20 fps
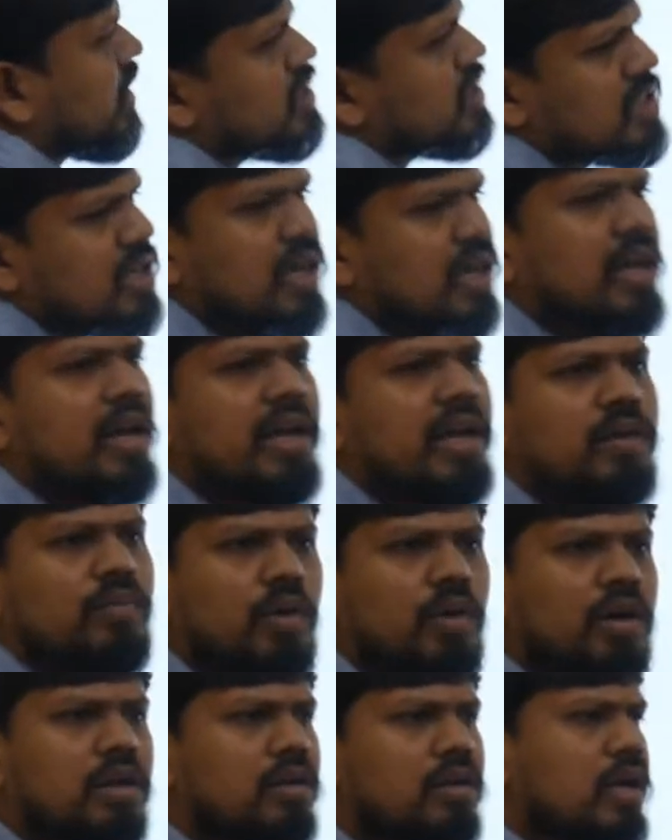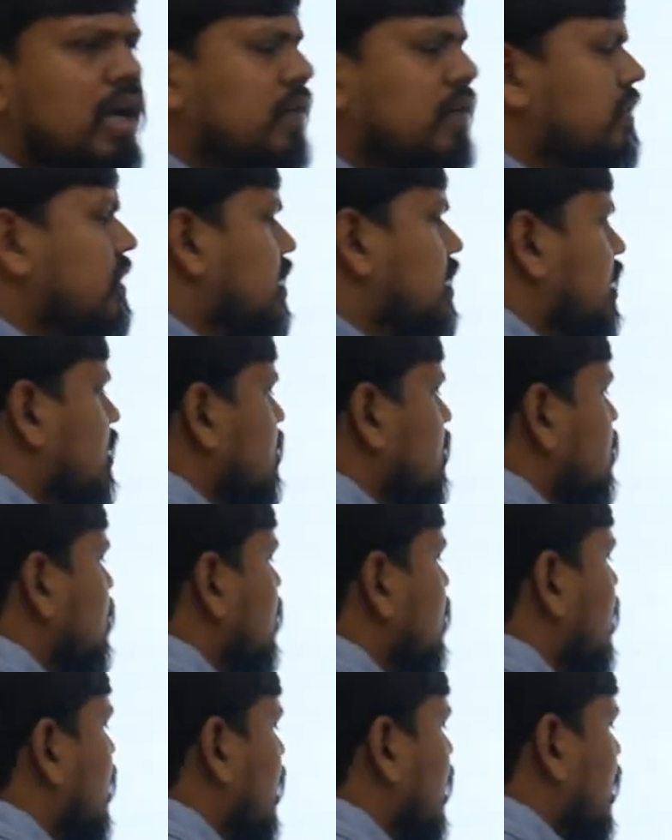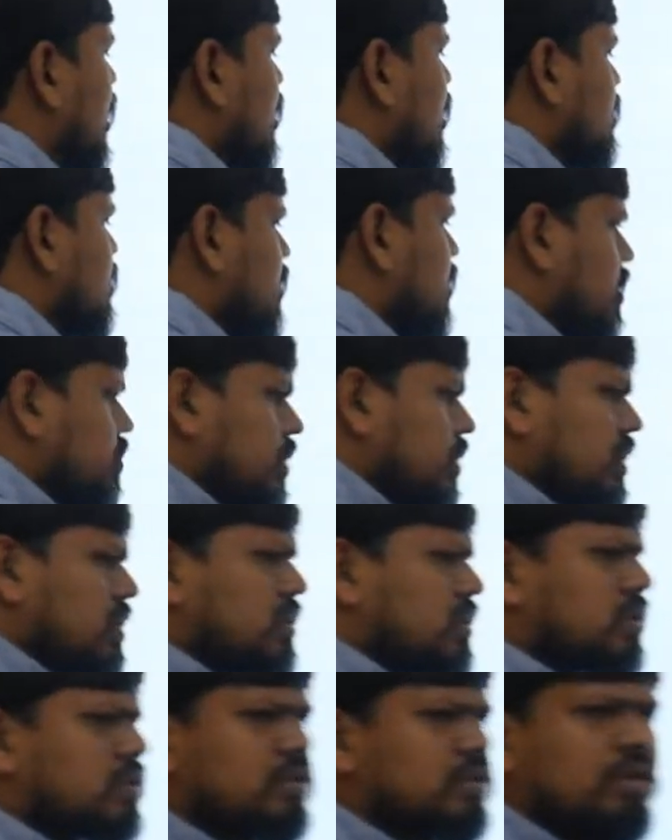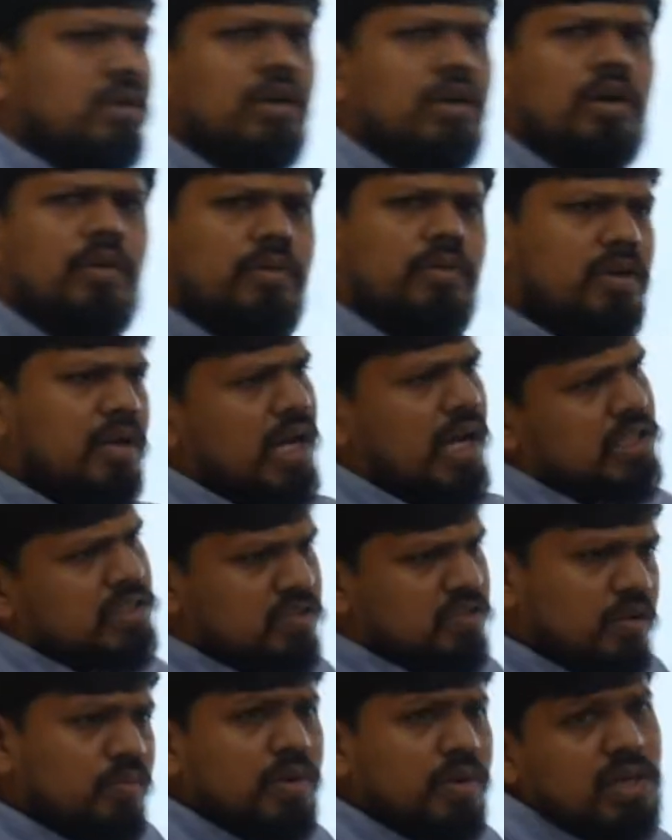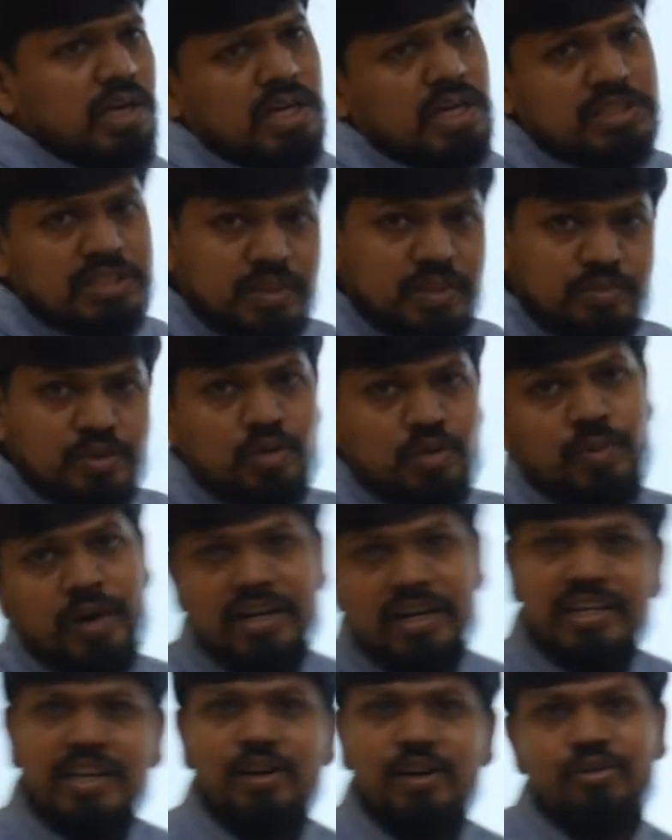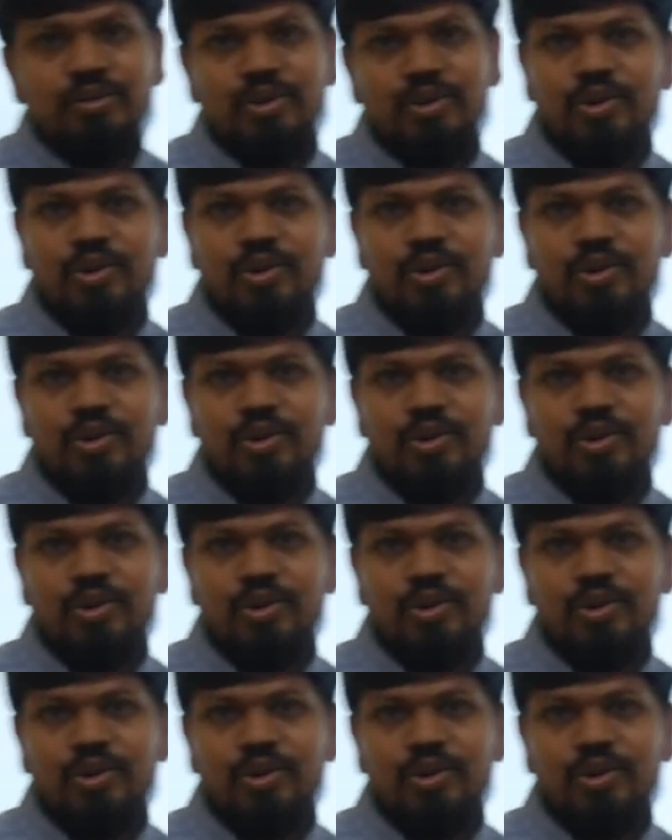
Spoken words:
single line model, I will tell you. So that means transformer concept you might have no,